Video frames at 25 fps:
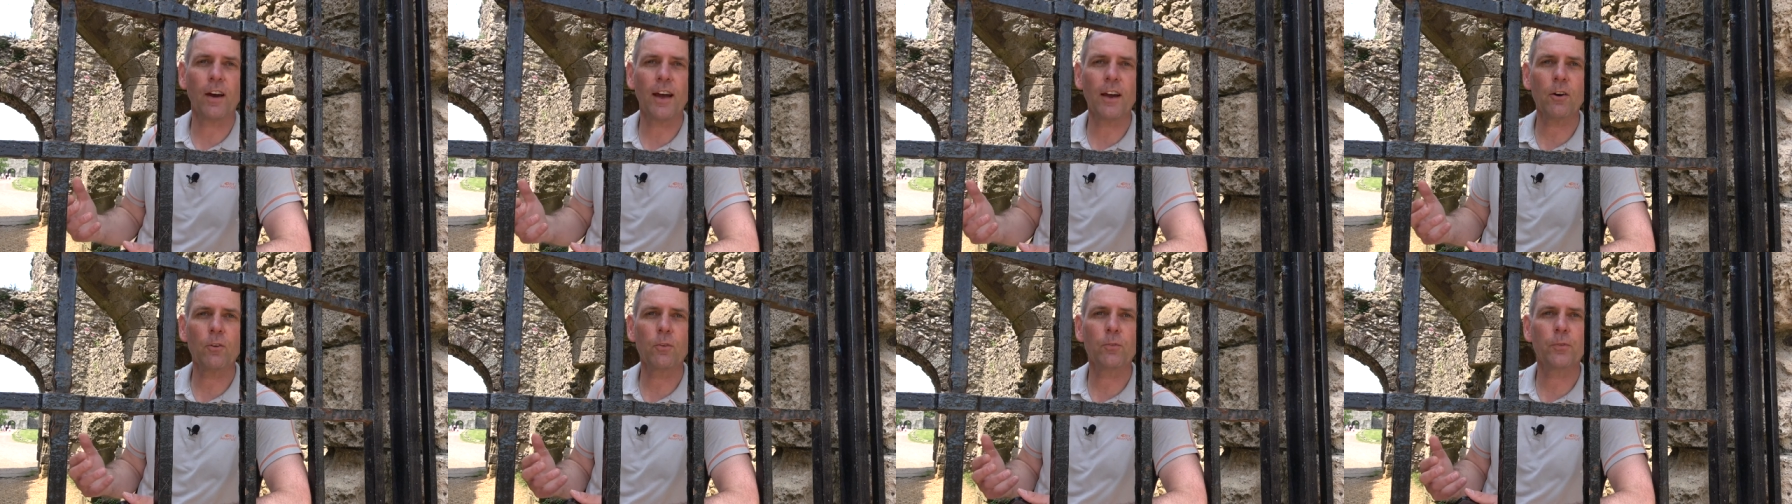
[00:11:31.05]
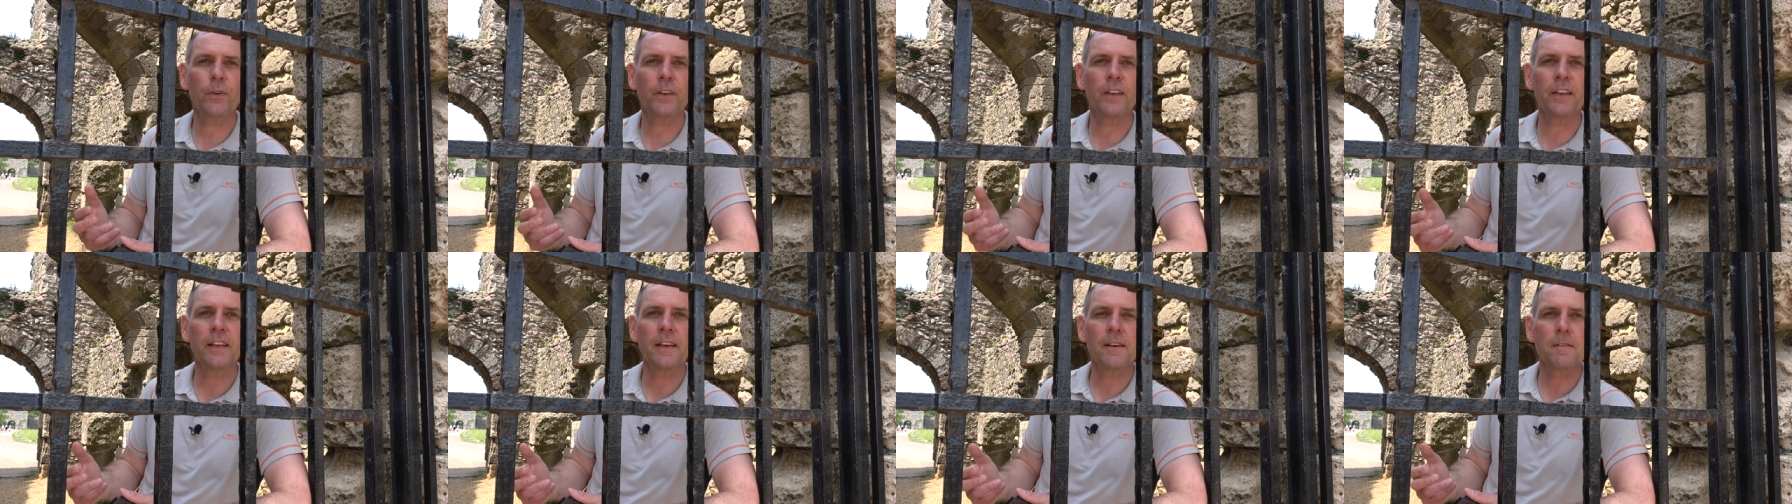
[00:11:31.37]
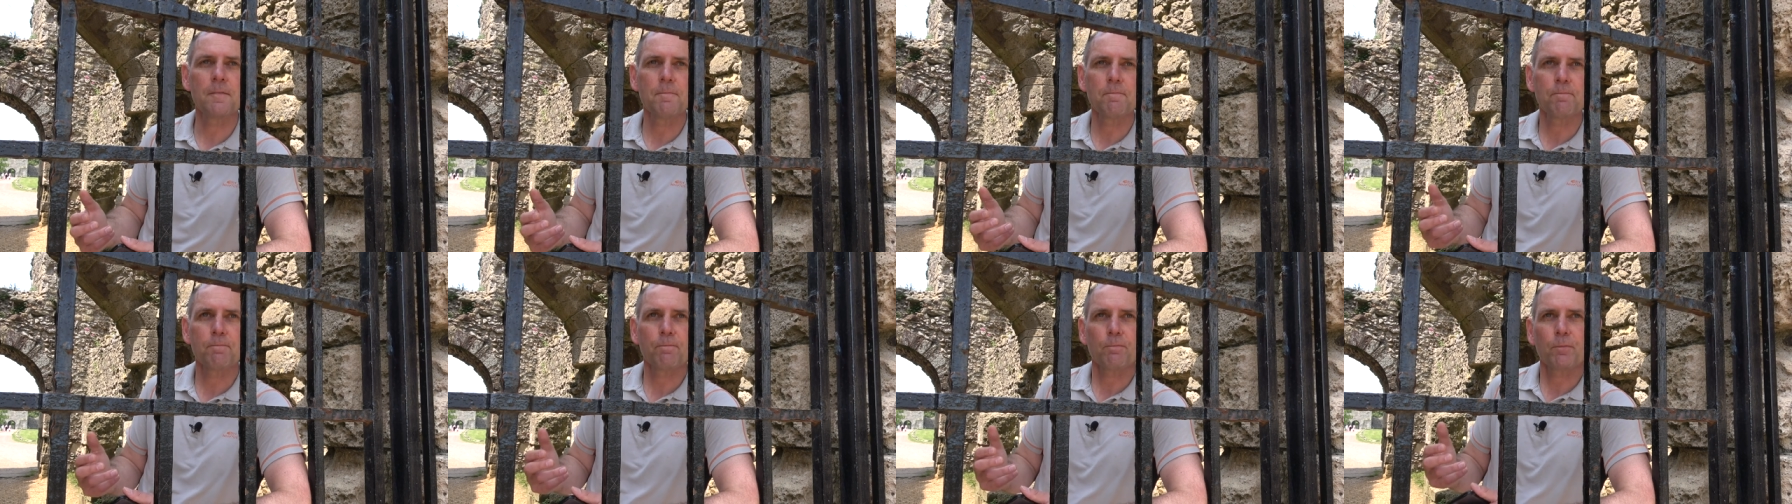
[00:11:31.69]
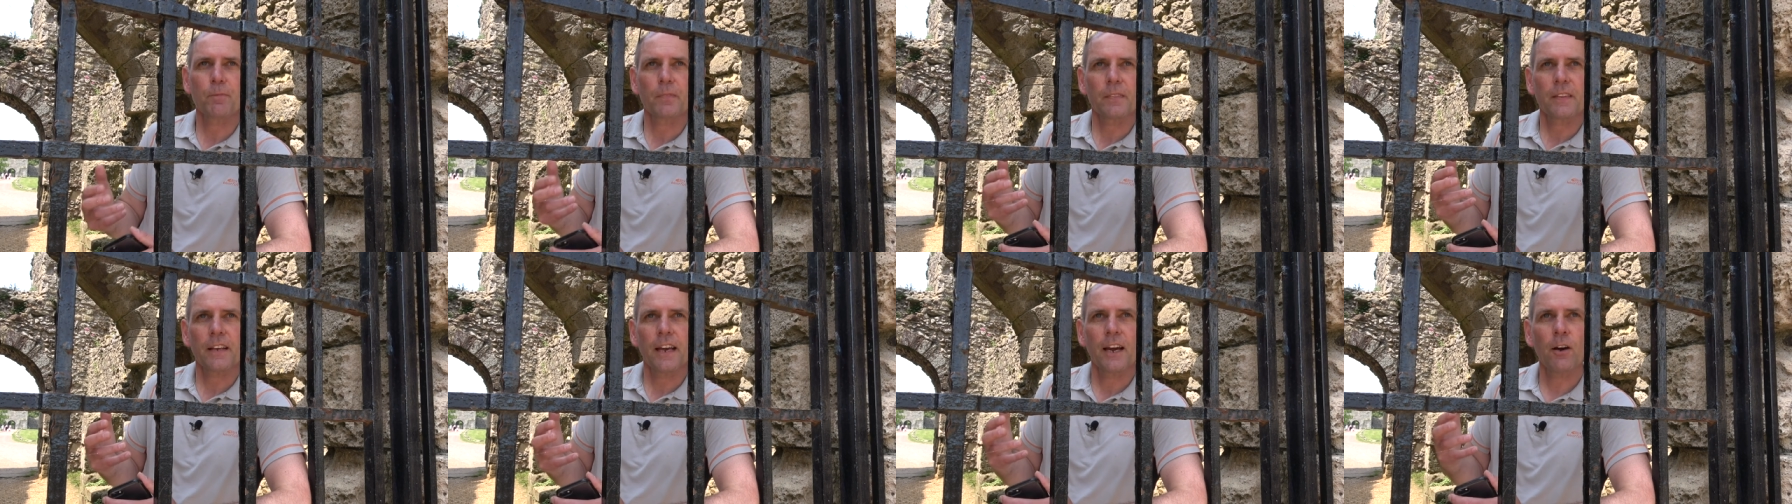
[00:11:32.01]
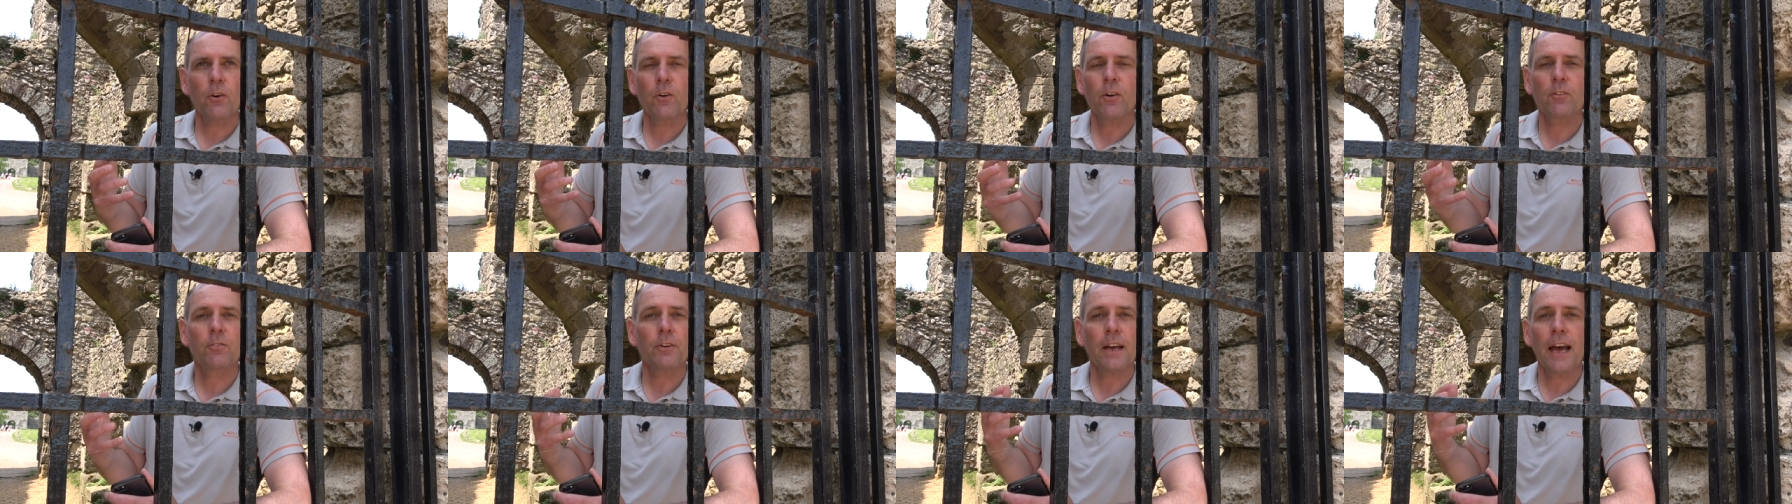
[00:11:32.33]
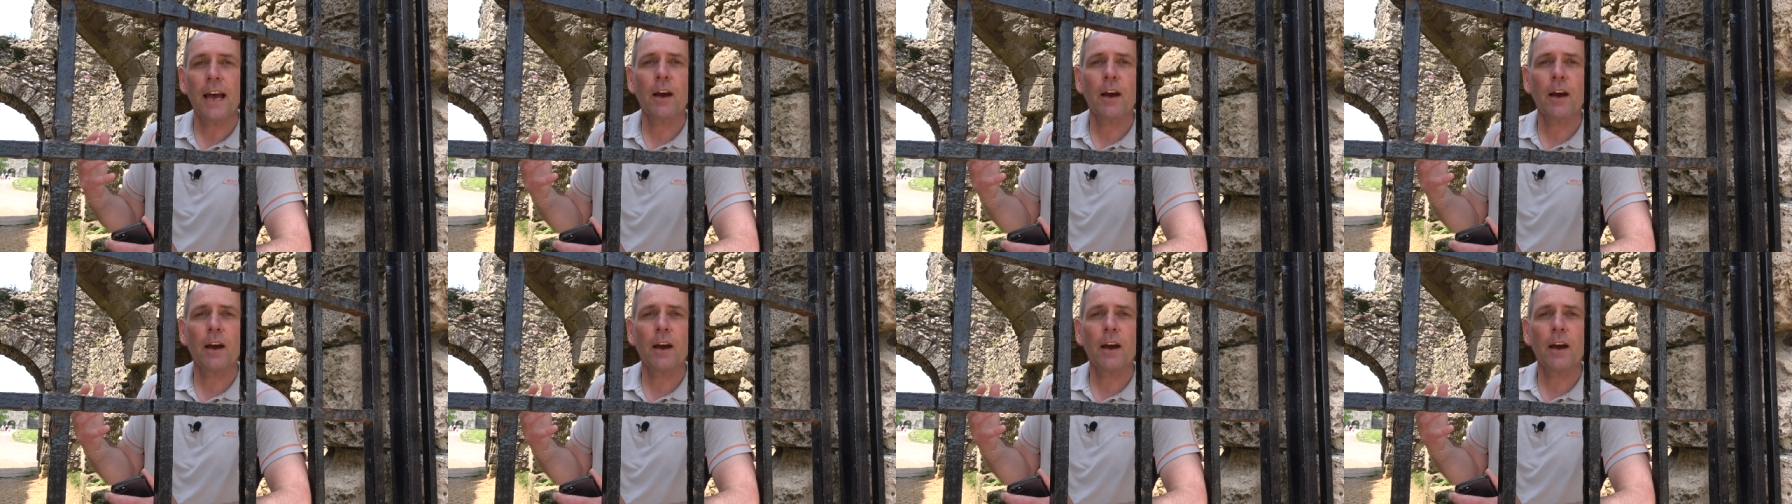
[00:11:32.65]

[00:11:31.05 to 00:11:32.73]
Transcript: How have, we, how, have,